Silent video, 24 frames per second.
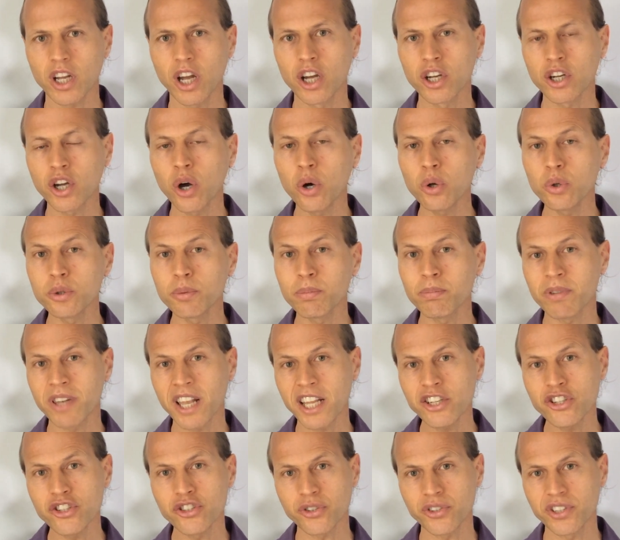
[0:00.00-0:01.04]
A cold
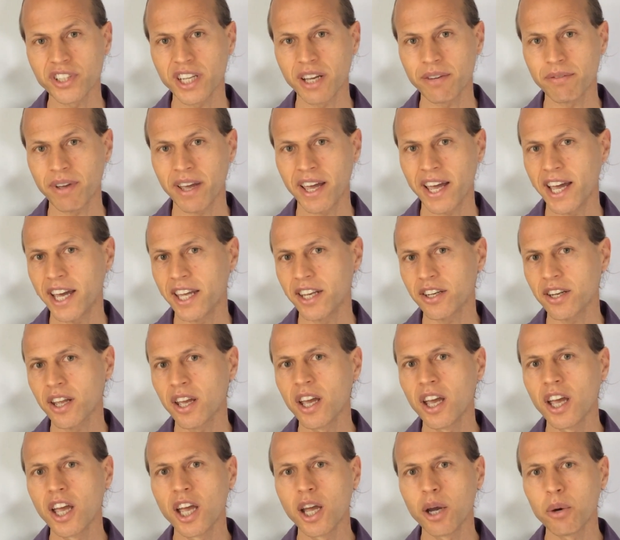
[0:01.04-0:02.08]
plunge, on the other hand,
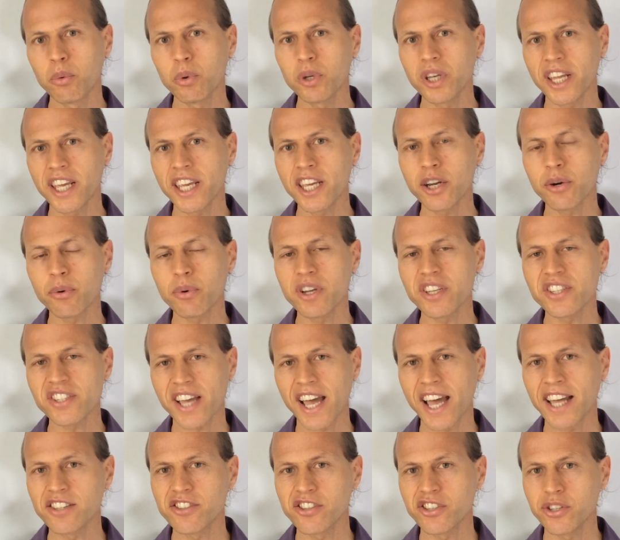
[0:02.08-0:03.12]
will increase
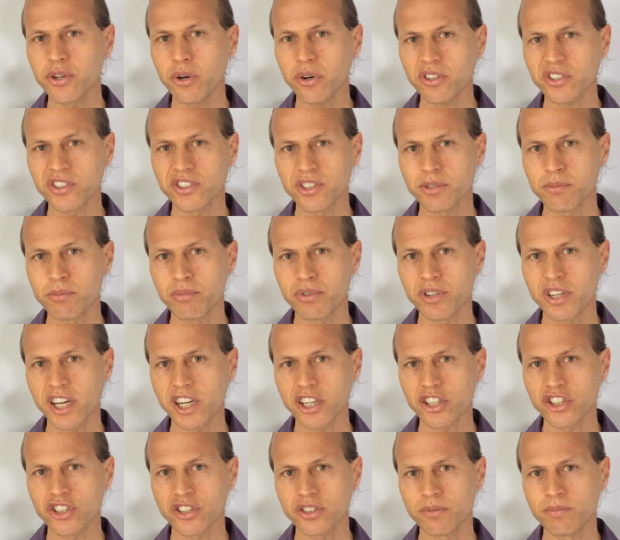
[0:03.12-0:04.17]
antioxidant
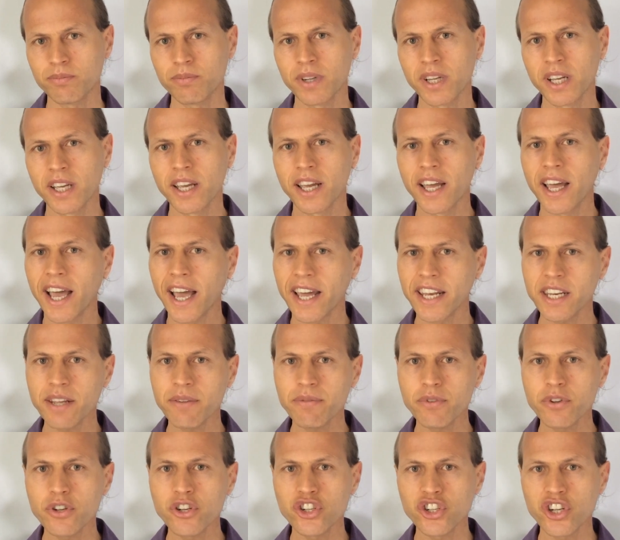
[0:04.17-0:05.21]
production, and
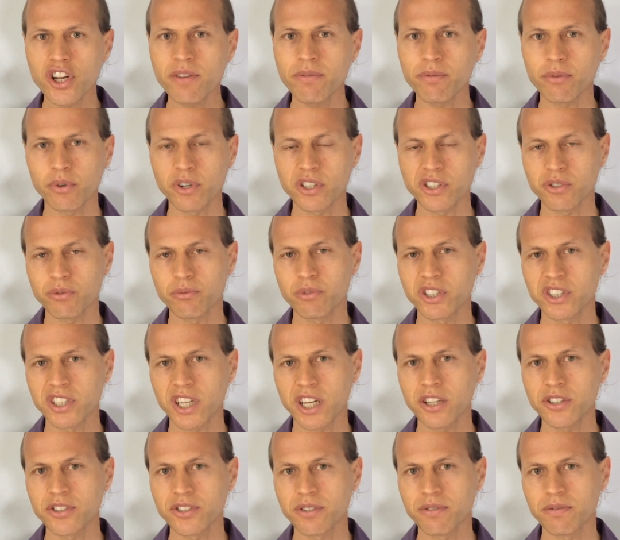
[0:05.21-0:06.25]
if you shiver as a
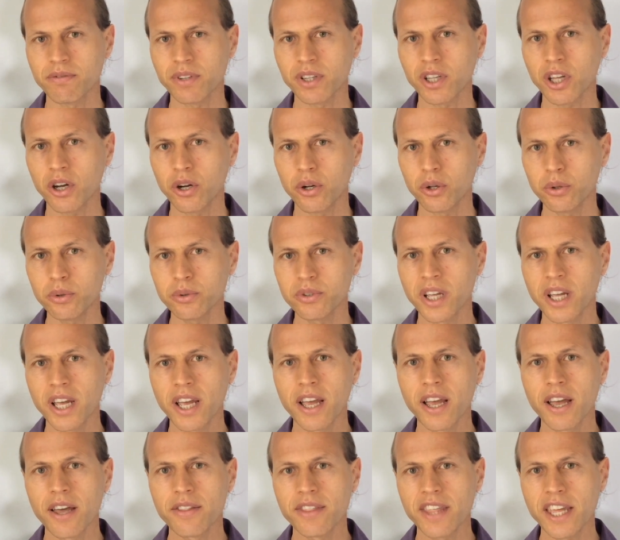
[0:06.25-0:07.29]
result of the cold,
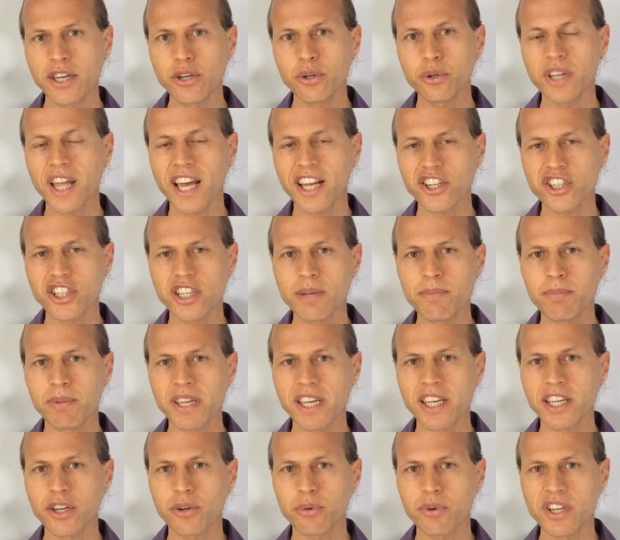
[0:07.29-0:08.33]
then you'll actually
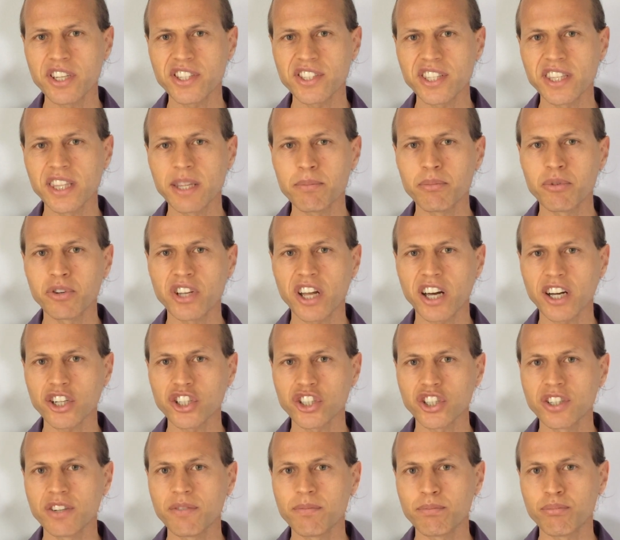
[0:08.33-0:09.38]
be increasing the
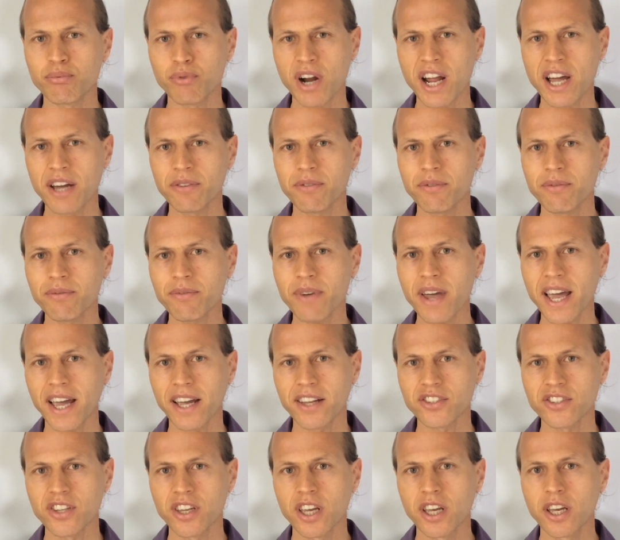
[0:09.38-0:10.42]
production of brown
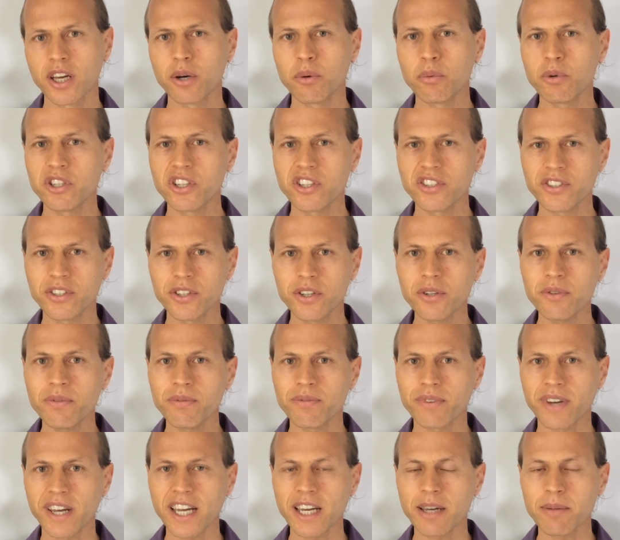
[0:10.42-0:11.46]
fat, which is good
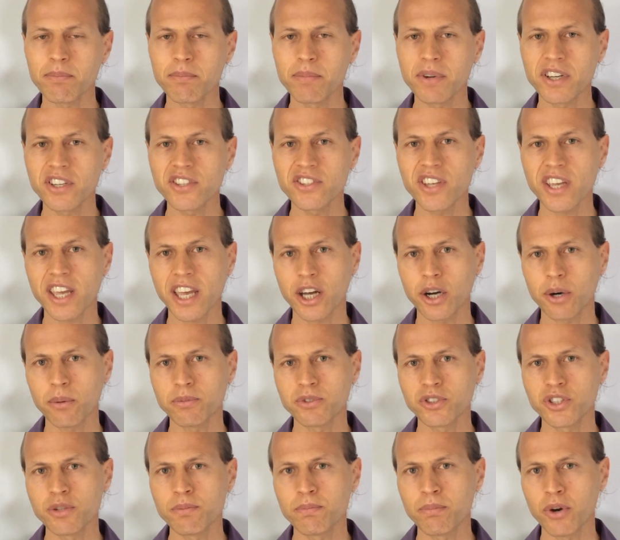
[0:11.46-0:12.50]
fat because it
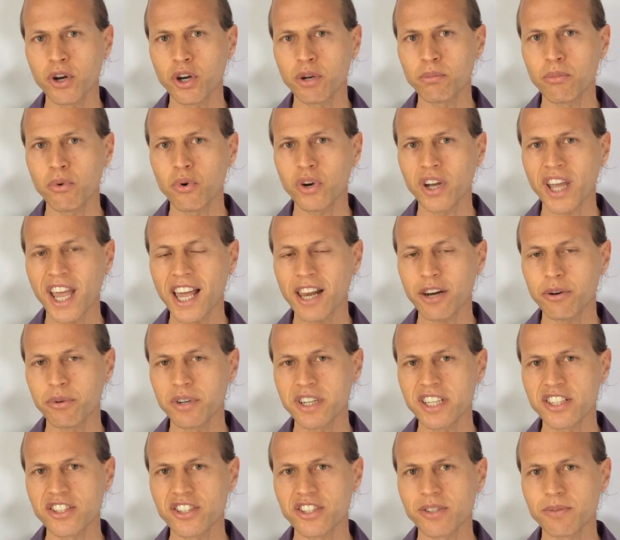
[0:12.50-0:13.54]
helps you burn more
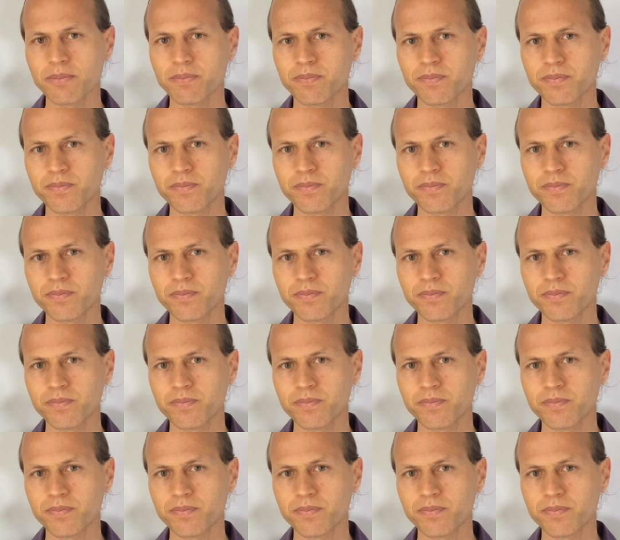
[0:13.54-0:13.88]
calories.